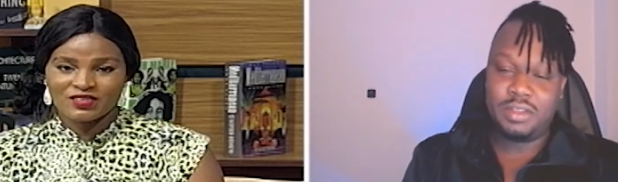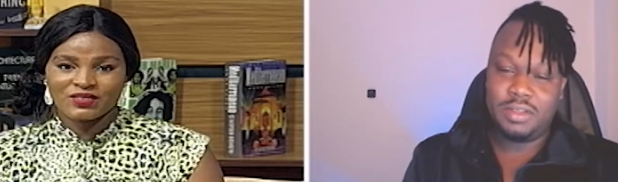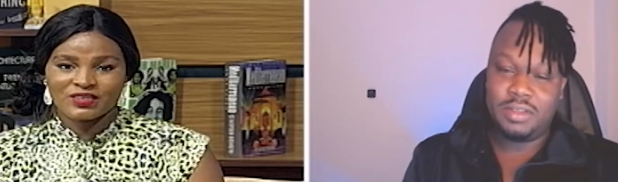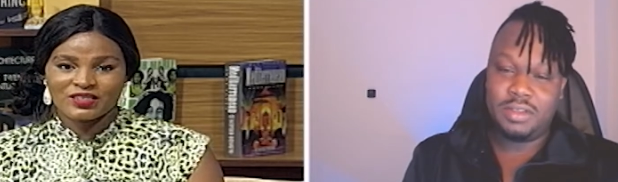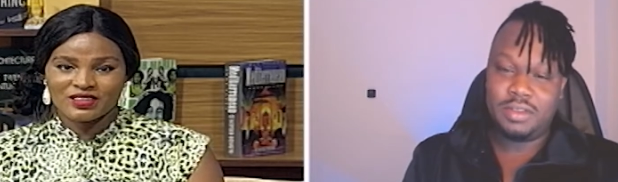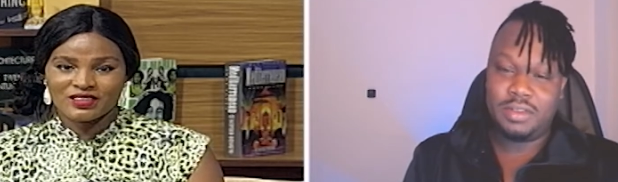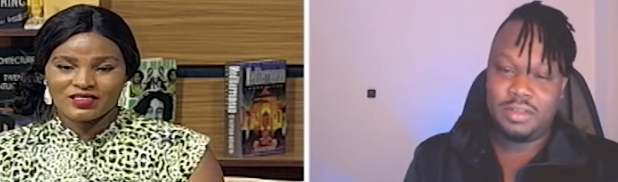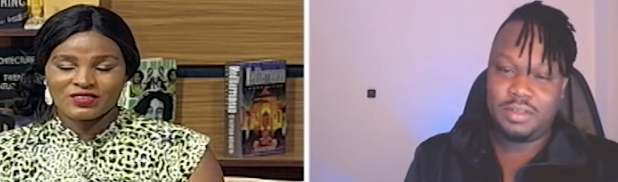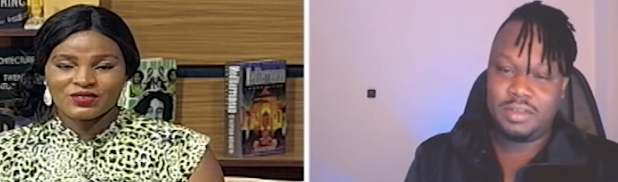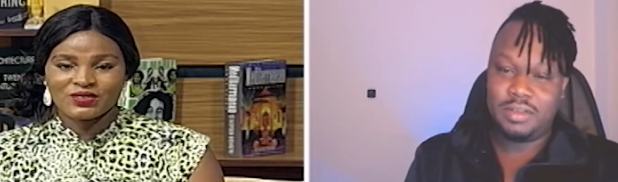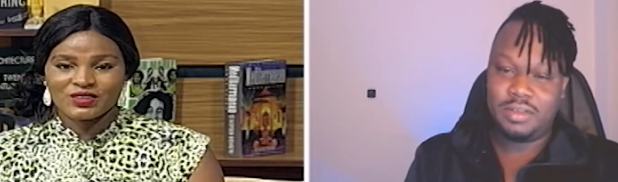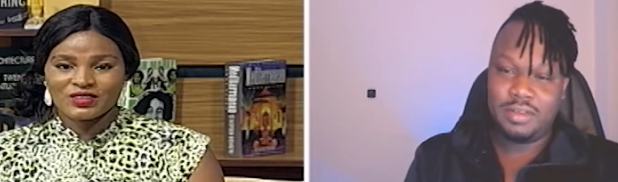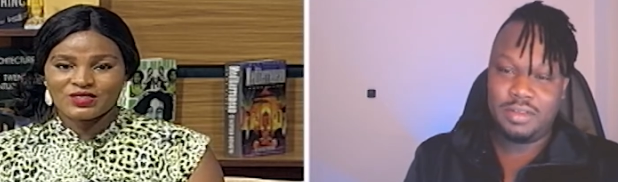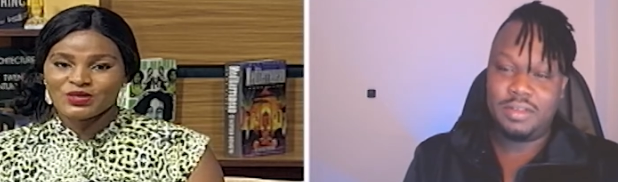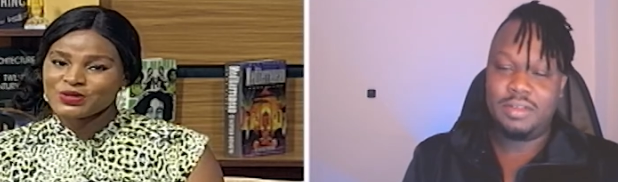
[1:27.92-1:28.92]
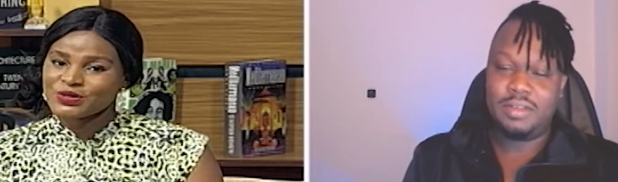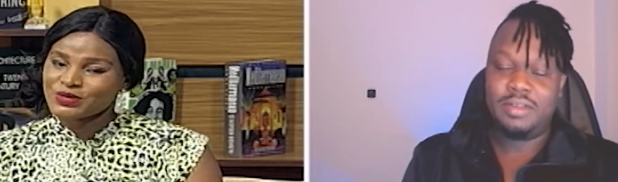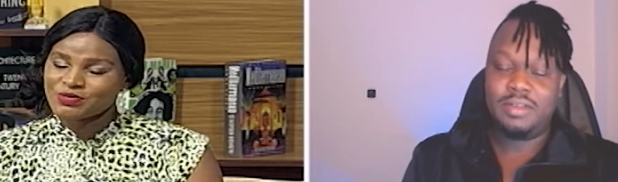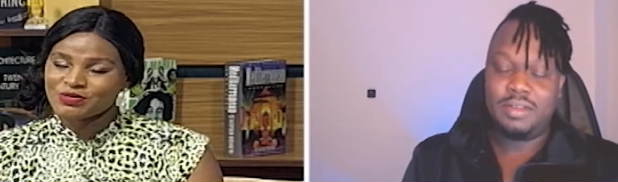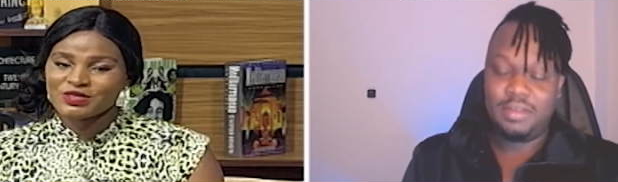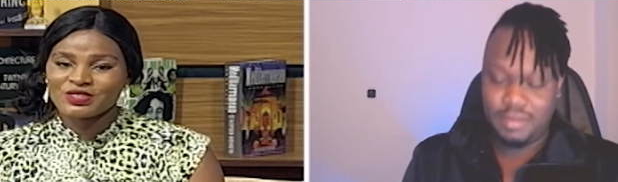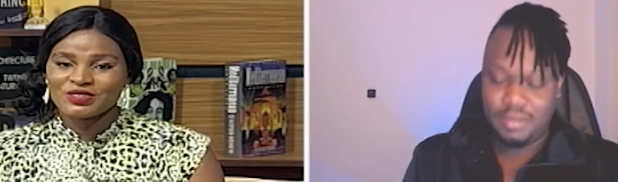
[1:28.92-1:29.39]
Speaker 1: Okay, okay. So good
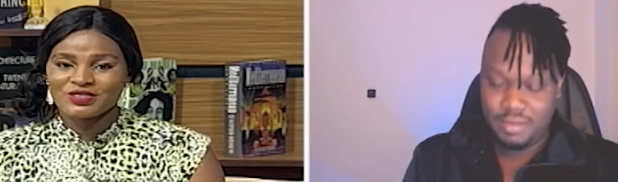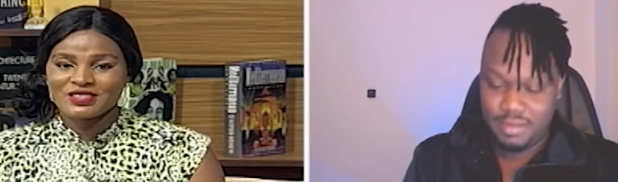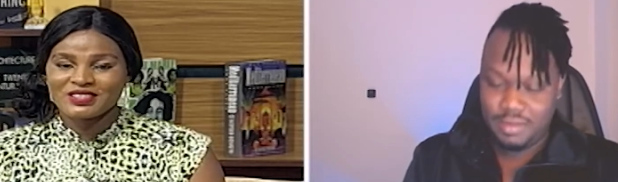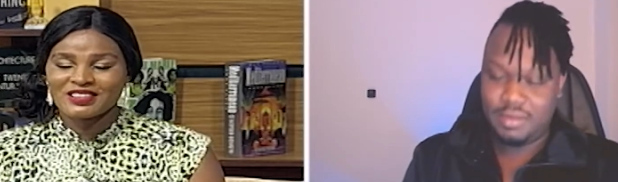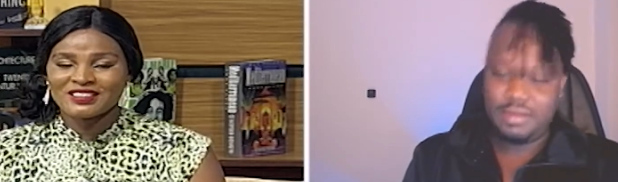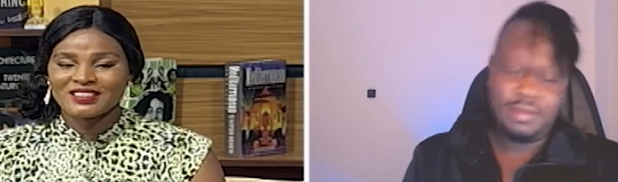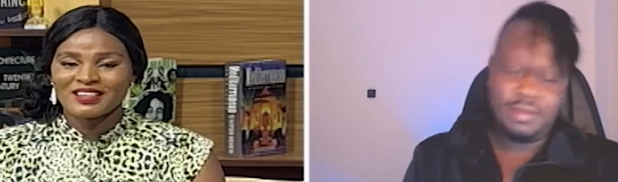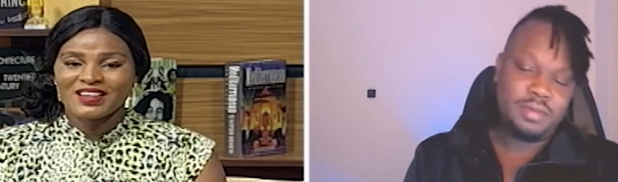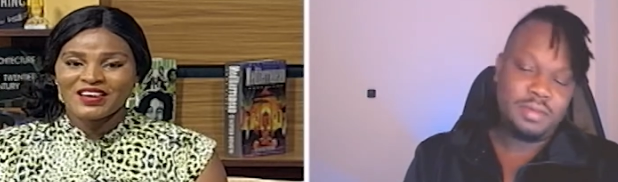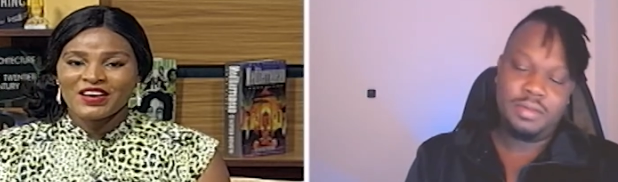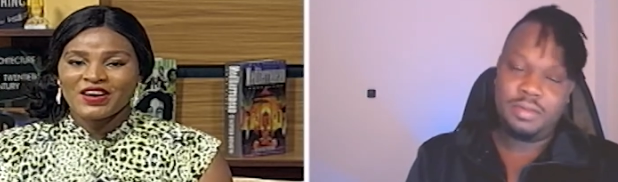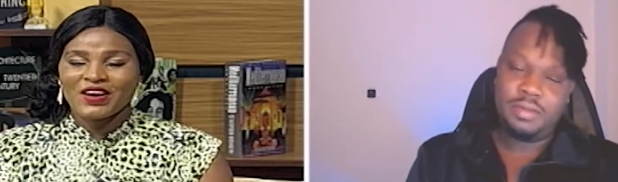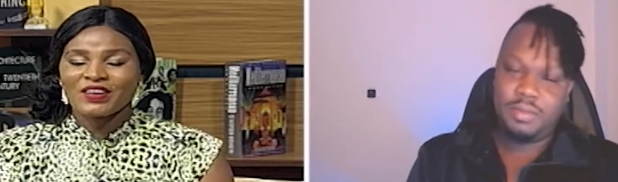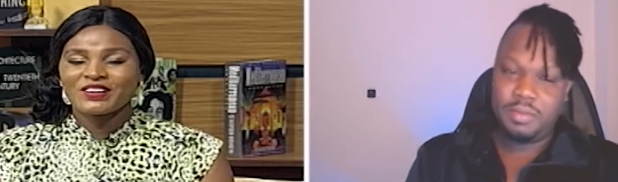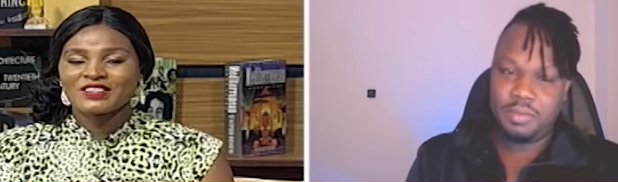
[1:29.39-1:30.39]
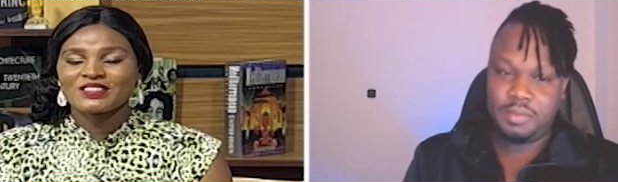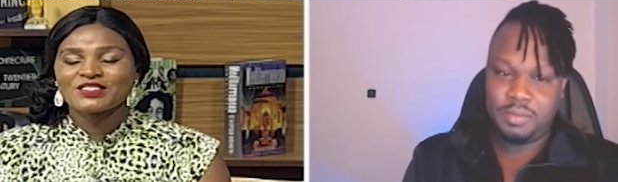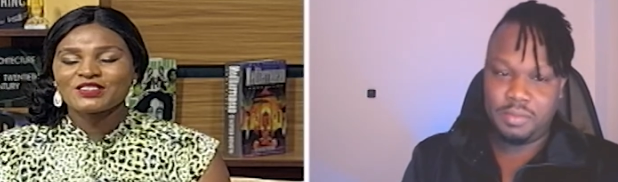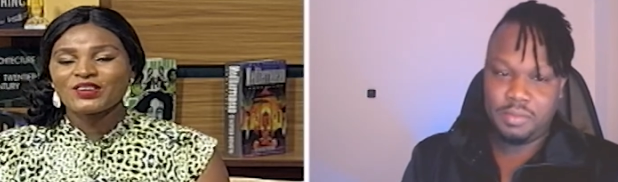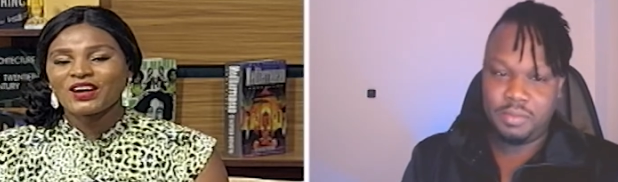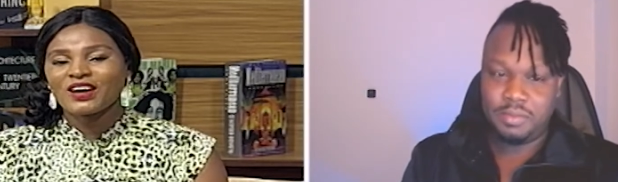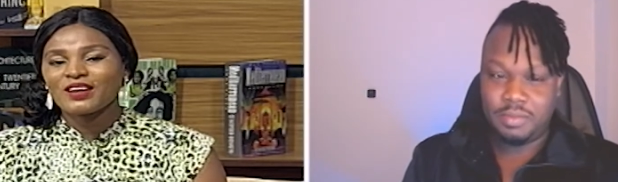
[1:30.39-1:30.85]
for you. See. All right.
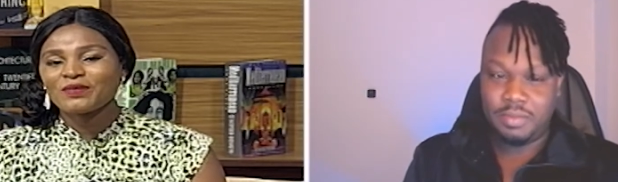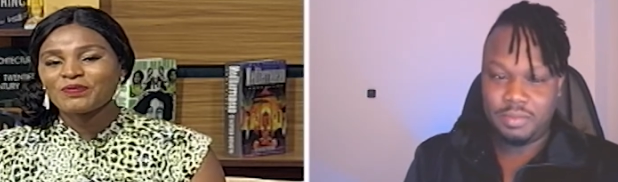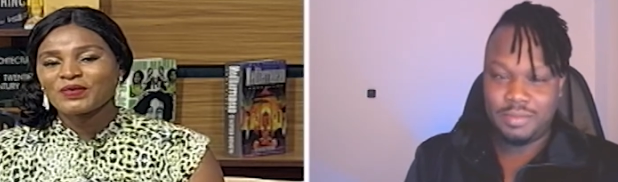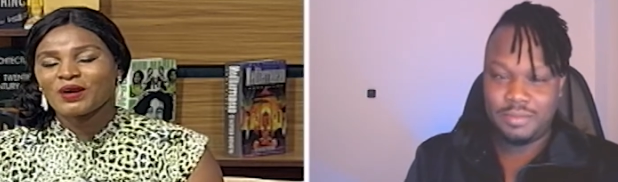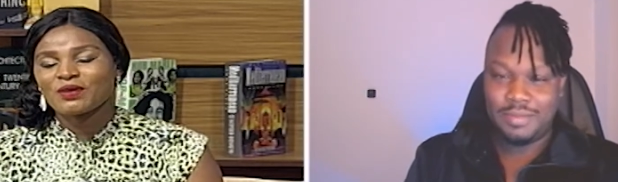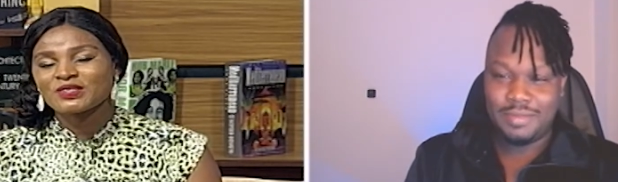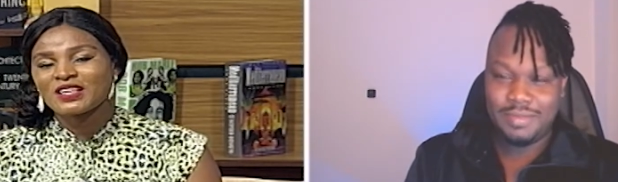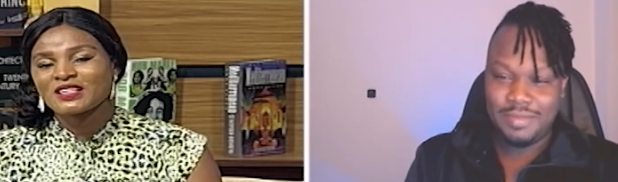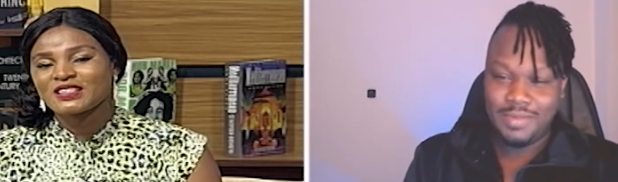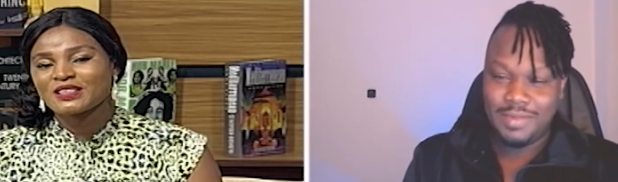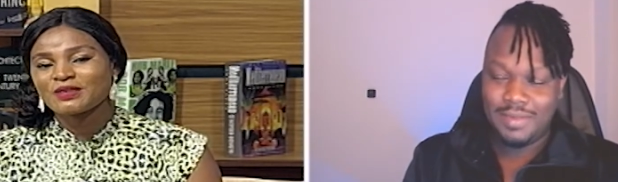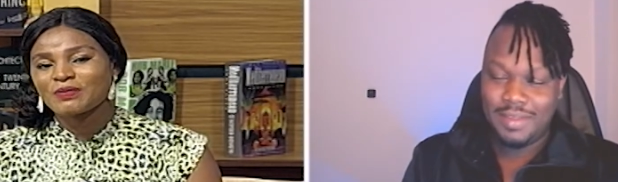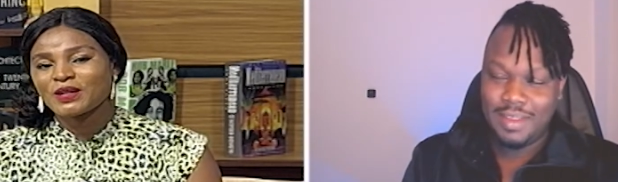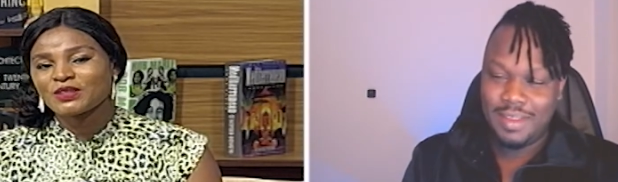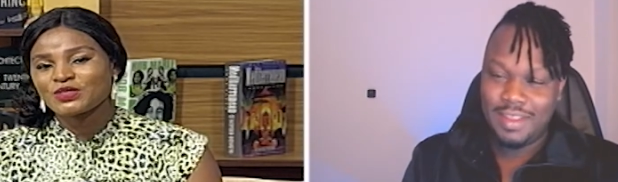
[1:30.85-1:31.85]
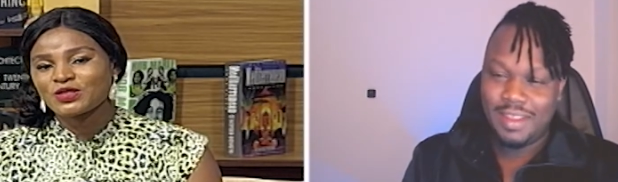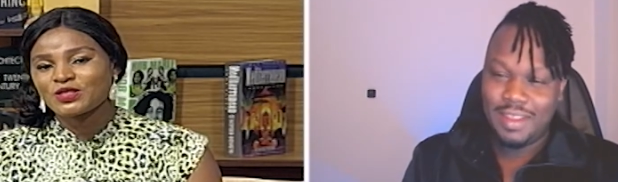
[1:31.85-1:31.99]
So um, I was asking about your